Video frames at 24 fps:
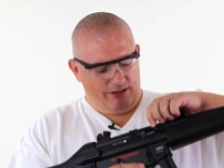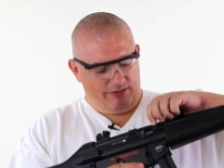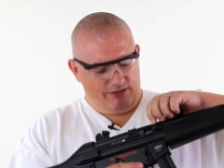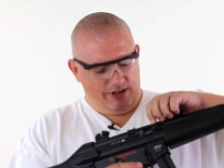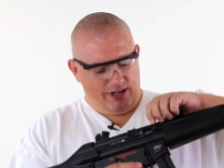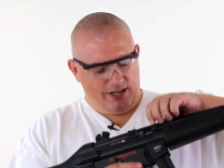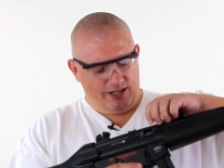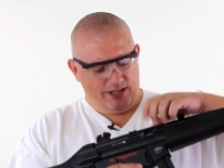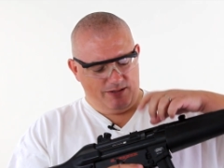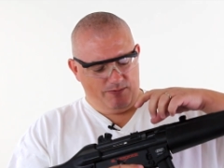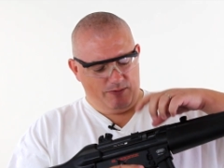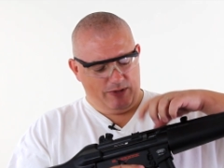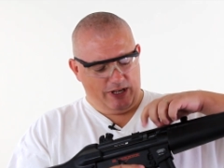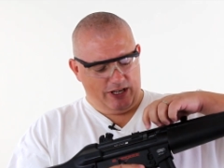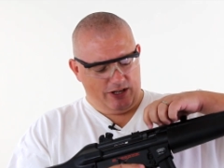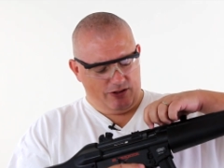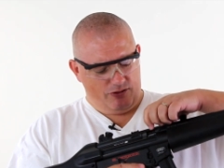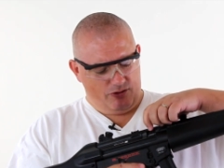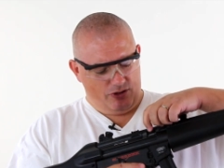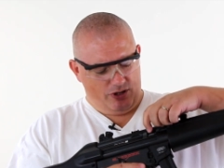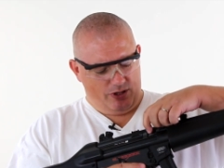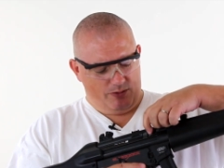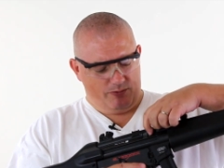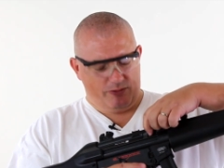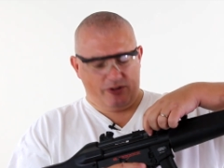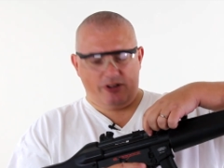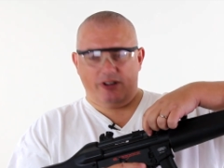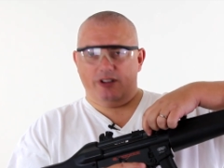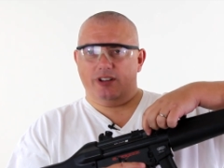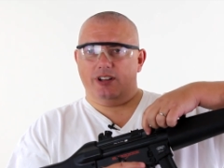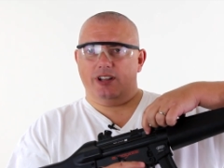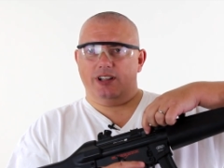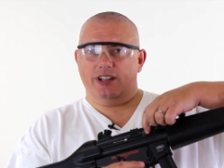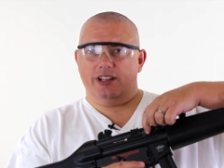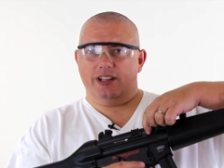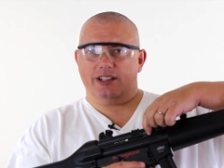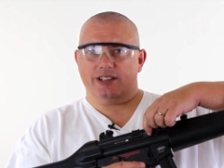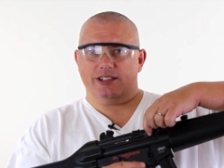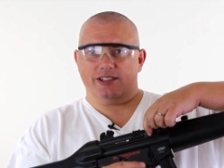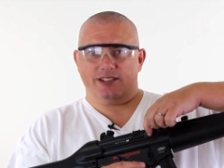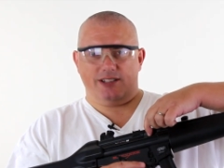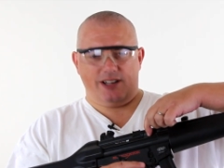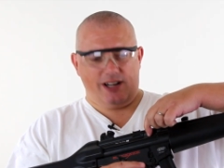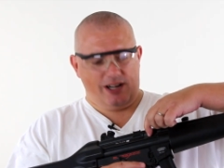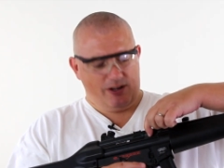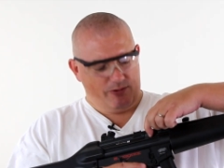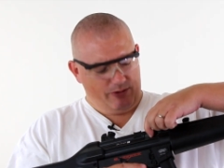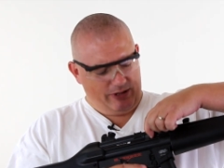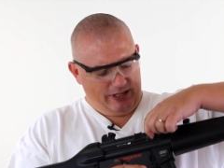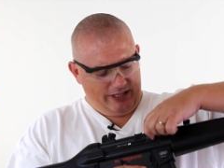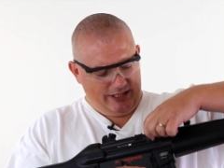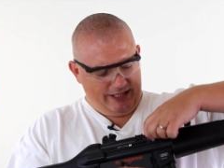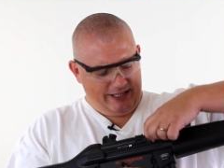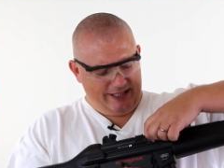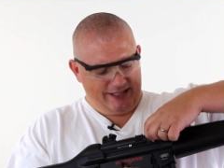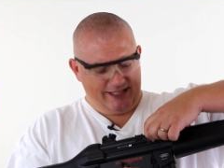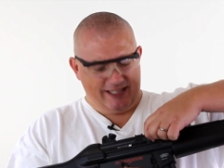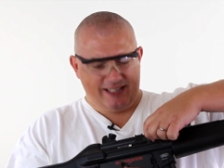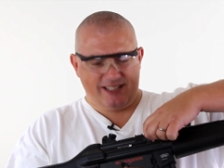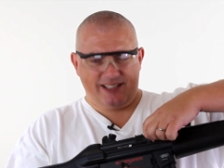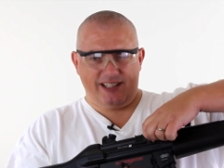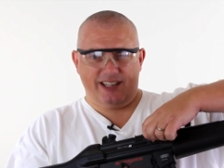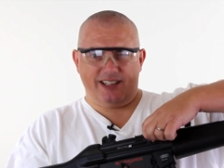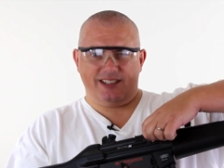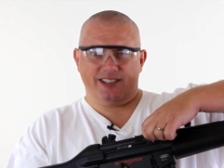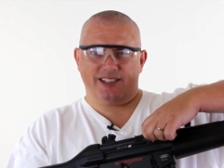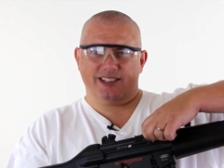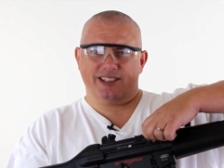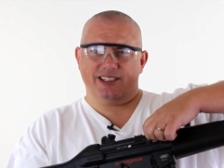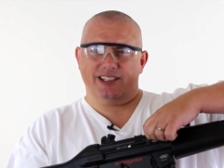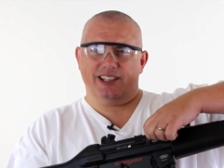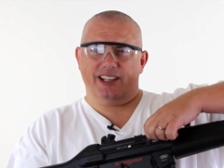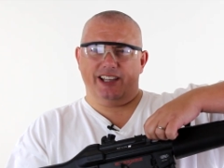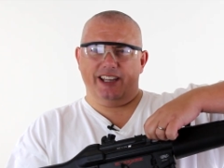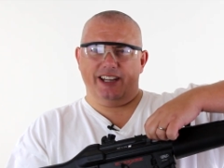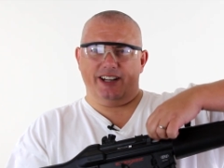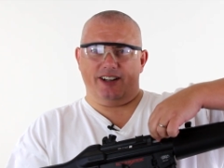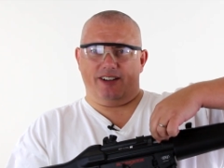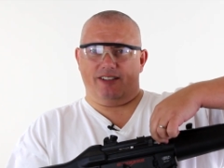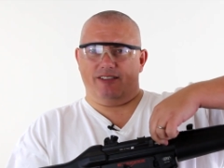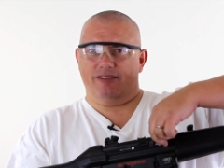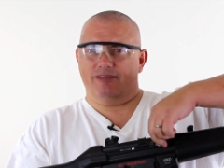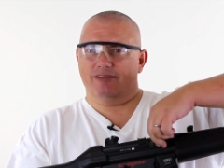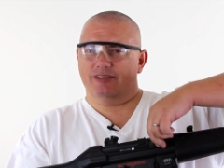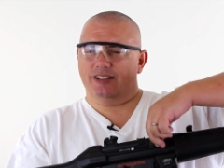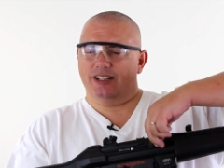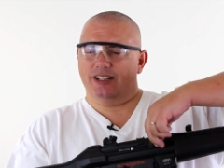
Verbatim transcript: Rather than being a drum or a, a little star wheel, it's actually a slider,